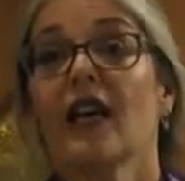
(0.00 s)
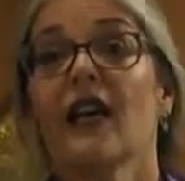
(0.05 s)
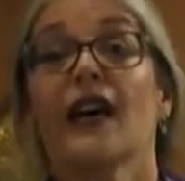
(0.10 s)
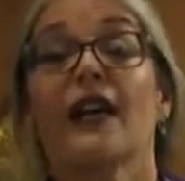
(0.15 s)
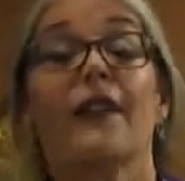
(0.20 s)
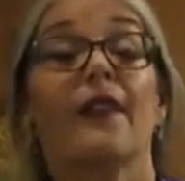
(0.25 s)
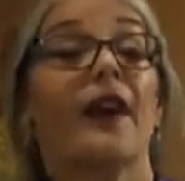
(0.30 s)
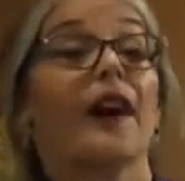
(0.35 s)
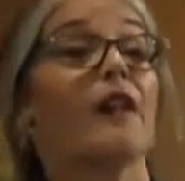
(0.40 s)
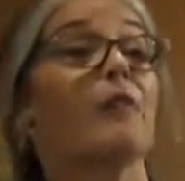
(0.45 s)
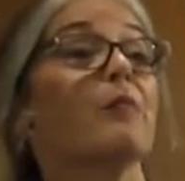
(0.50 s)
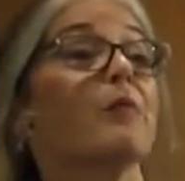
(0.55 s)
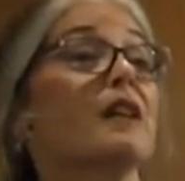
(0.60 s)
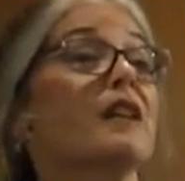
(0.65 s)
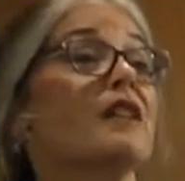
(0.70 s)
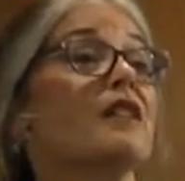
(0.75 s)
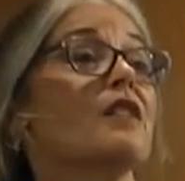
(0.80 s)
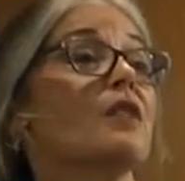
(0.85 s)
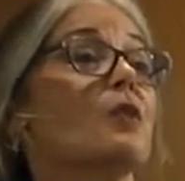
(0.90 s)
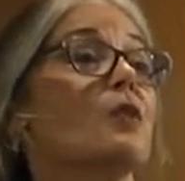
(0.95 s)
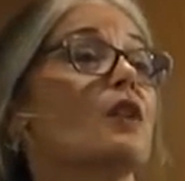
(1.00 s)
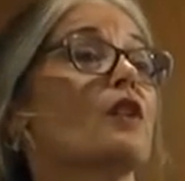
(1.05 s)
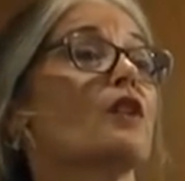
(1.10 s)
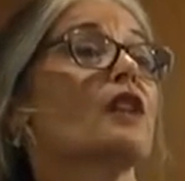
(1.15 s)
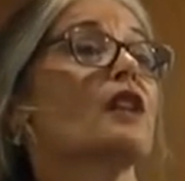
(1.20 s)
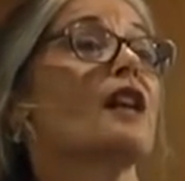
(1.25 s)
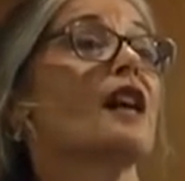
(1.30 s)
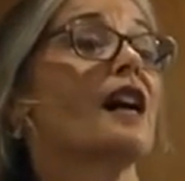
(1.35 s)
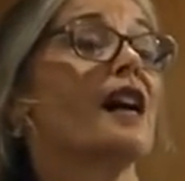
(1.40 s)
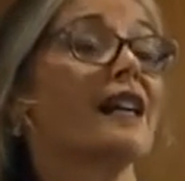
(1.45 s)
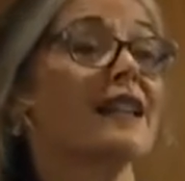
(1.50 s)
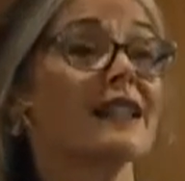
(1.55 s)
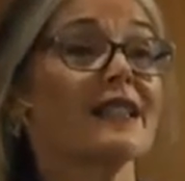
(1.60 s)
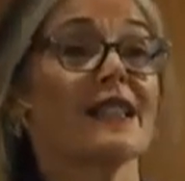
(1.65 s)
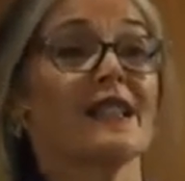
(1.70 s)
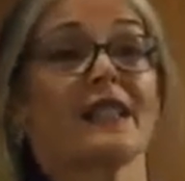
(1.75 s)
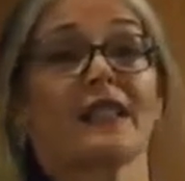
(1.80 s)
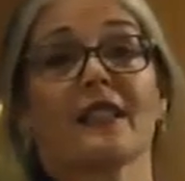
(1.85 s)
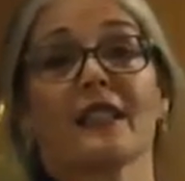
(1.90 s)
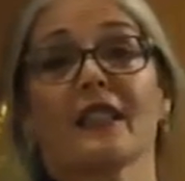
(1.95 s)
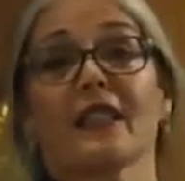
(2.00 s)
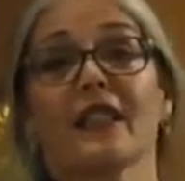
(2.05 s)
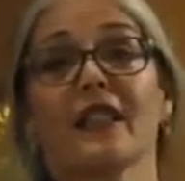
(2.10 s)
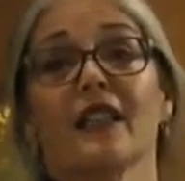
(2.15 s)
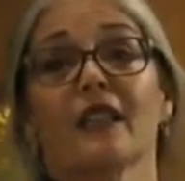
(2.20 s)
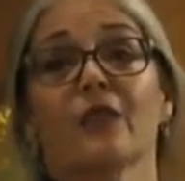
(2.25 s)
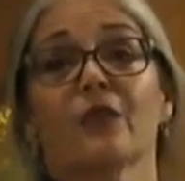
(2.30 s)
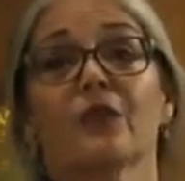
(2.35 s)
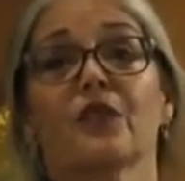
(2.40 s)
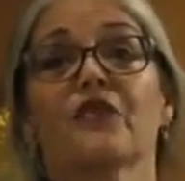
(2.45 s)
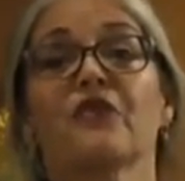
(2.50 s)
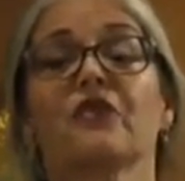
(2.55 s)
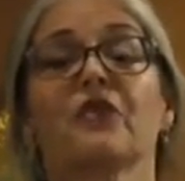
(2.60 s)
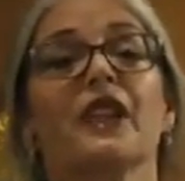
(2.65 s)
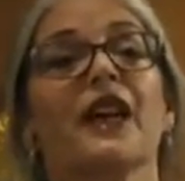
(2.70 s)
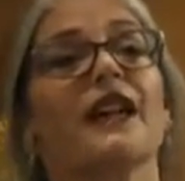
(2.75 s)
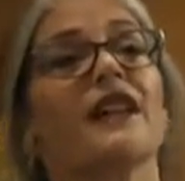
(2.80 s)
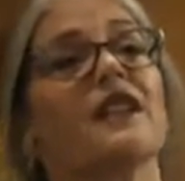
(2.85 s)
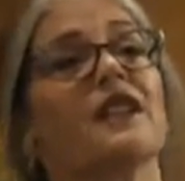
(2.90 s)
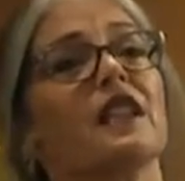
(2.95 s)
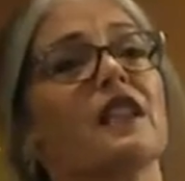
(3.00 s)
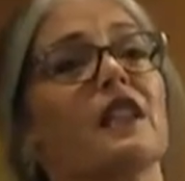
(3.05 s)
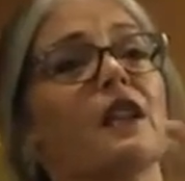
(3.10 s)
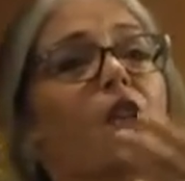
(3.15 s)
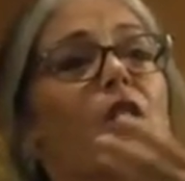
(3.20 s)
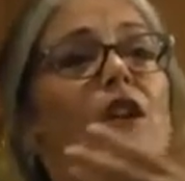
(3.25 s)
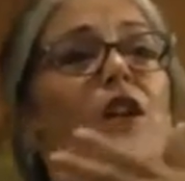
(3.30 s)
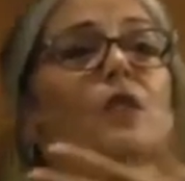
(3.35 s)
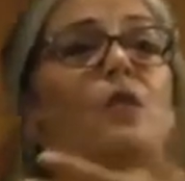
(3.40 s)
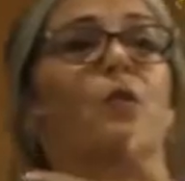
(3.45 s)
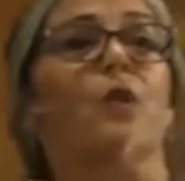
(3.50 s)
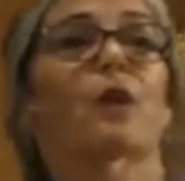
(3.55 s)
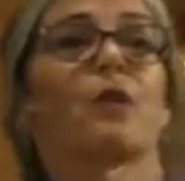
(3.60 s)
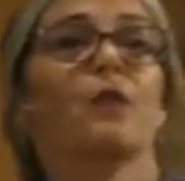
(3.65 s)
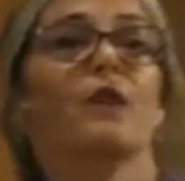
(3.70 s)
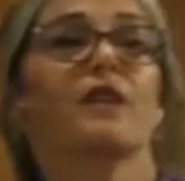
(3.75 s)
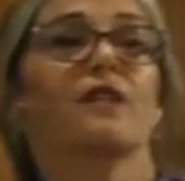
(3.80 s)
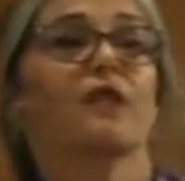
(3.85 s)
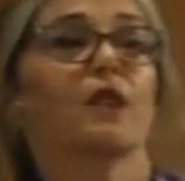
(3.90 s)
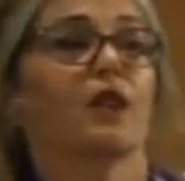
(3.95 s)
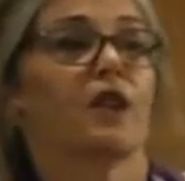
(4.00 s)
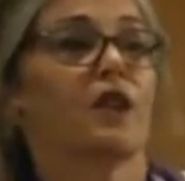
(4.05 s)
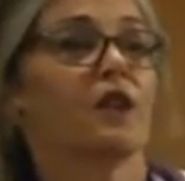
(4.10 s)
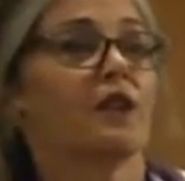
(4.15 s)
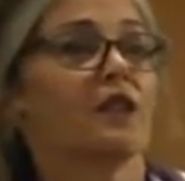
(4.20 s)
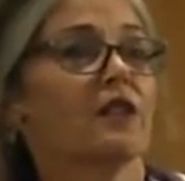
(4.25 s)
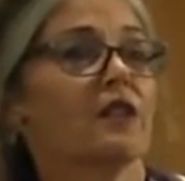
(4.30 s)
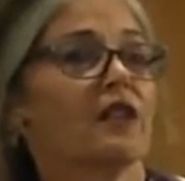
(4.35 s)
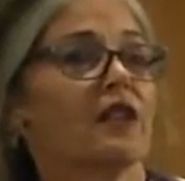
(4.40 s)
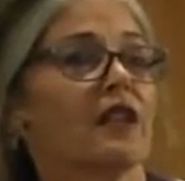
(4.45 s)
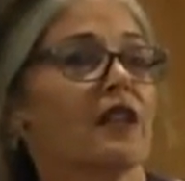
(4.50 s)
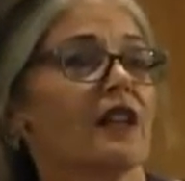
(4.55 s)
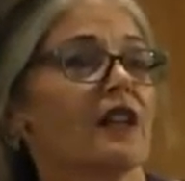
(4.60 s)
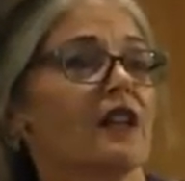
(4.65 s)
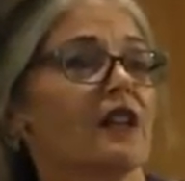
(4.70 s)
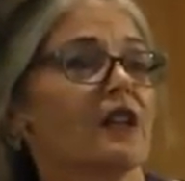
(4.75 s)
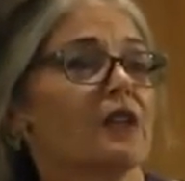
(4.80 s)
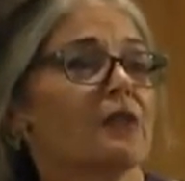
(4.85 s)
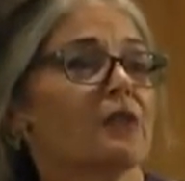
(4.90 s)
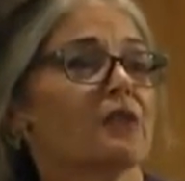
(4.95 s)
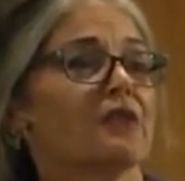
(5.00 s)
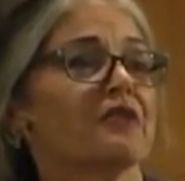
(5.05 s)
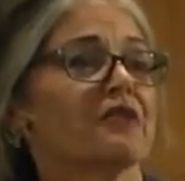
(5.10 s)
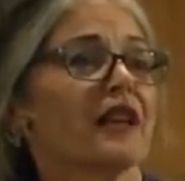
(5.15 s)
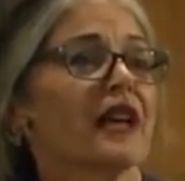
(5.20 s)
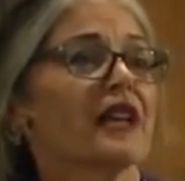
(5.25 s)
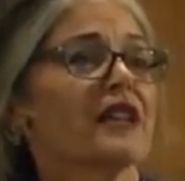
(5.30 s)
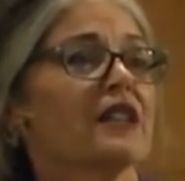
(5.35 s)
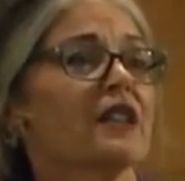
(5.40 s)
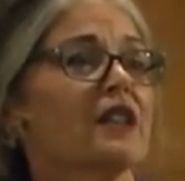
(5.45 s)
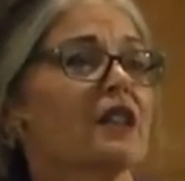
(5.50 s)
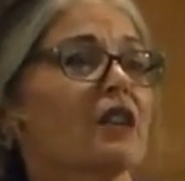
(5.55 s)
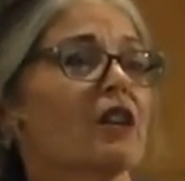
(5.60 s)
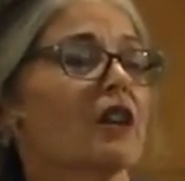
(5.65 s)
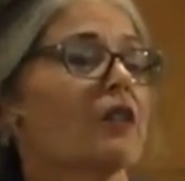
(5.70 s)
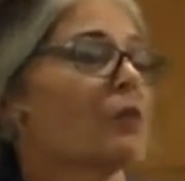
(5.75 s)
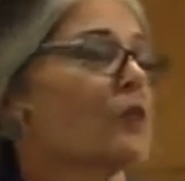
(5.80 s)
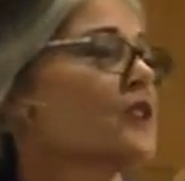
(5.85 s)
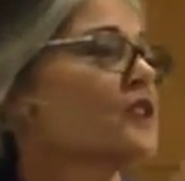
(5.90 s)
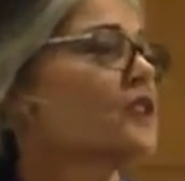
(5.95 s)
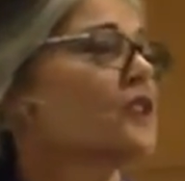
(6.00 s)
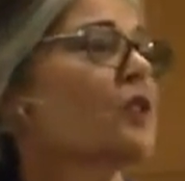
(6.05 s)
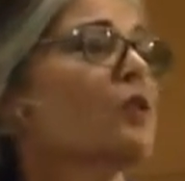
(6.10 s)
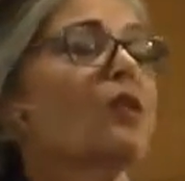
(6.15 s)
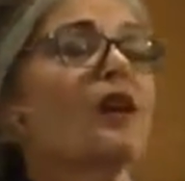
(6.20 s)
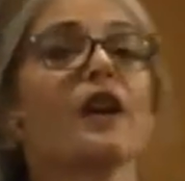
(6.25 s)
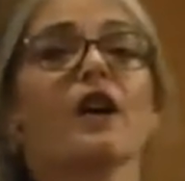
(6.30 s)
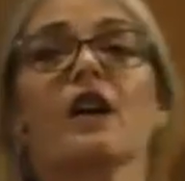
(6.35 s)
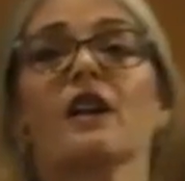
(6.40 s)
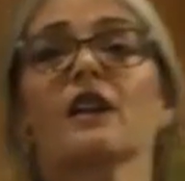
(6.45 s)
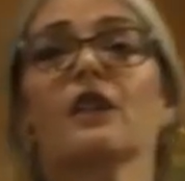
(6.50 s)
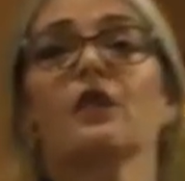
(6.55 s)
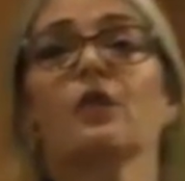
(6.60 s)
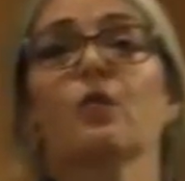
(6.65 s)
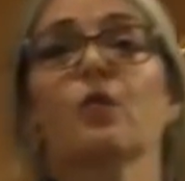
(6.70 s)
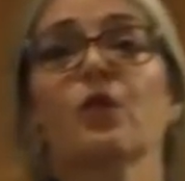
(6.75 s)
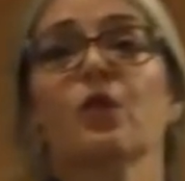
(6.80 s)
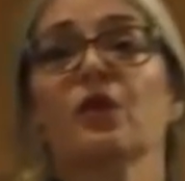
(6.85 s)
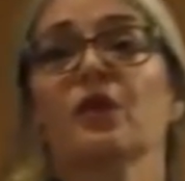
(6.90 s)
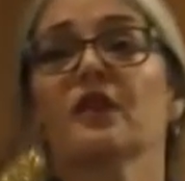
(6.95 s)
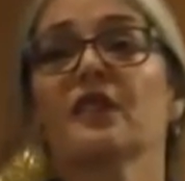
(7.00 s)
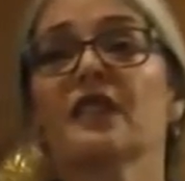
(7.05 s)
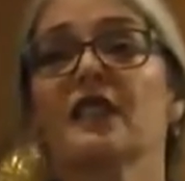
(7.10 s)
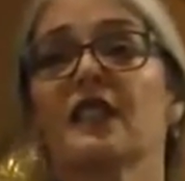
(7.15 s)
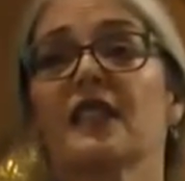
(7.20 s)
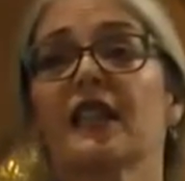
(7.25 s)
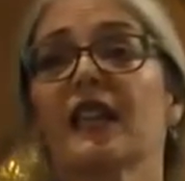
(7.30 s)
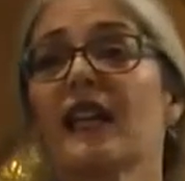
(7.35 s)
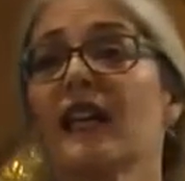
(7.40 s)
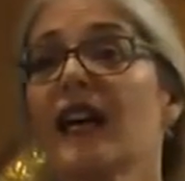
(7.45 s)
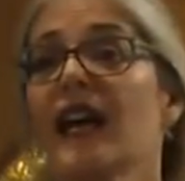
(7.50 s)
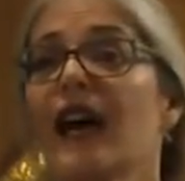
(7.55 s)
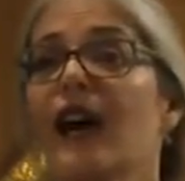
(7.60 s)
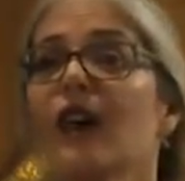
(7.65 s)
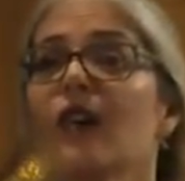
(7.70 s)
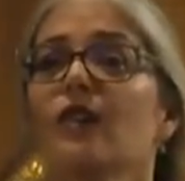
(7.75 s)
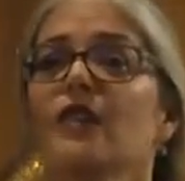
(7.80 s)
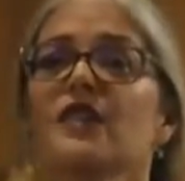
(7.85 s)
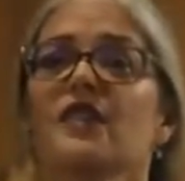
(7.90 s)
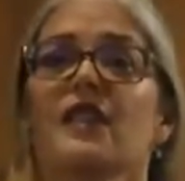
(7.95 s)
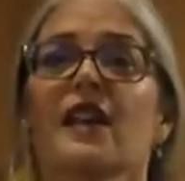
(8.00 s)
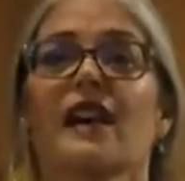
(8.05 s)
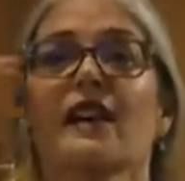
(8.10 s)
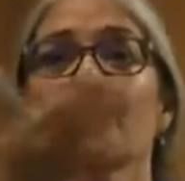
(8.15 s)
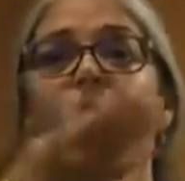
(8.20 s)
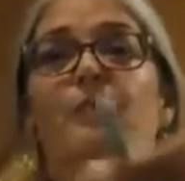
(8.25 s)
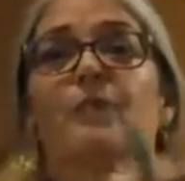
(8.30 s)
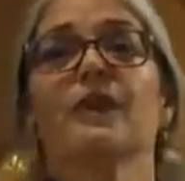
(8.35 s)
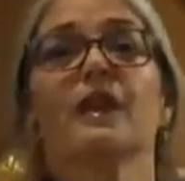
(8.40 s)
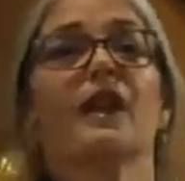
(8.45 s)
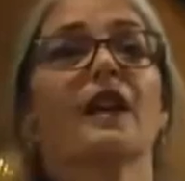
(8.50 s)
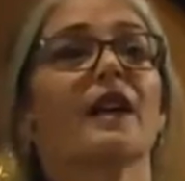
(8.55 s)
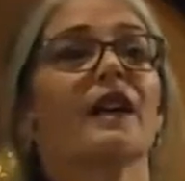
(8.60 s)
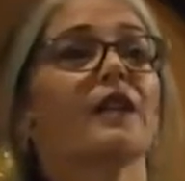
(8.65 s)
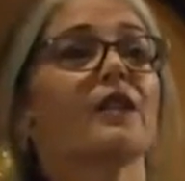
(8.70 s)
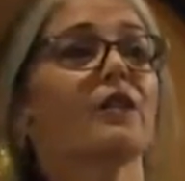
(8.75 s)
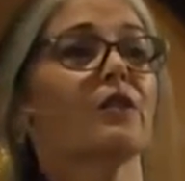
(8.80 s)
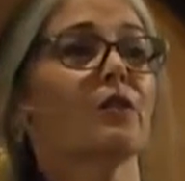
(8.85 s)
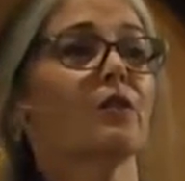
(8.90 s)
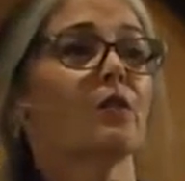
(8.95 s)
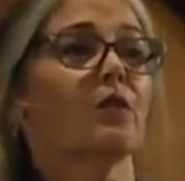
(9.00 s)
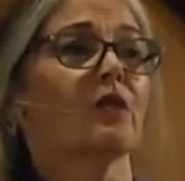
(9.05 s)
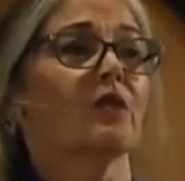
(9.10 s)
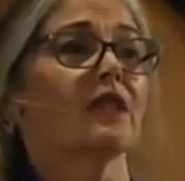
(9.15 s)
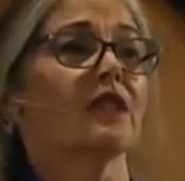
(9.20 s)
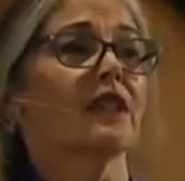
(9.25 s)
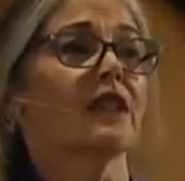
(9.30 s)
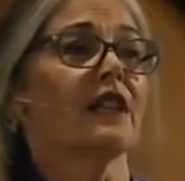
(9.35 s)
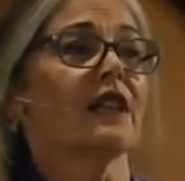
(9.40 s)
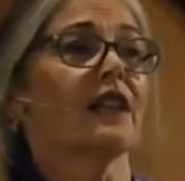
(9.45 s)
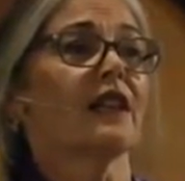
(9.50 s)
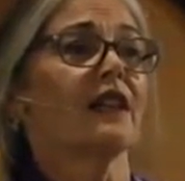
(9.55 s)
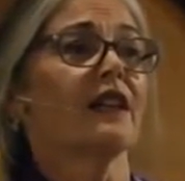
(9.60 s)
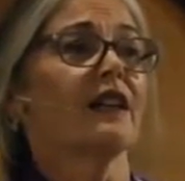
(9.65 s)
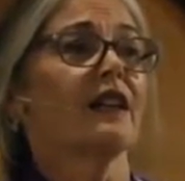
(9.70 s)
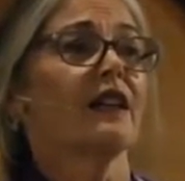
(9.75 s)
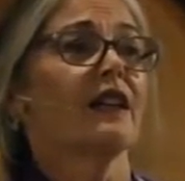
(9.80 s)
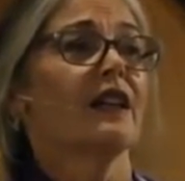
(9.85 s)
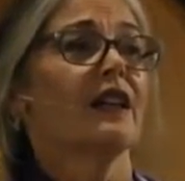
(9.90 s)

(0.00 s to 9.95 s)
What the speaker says: And that means we're constantly reflecting on what we've learned, reflecting on what's going on in the world today, how does that apply to the world today.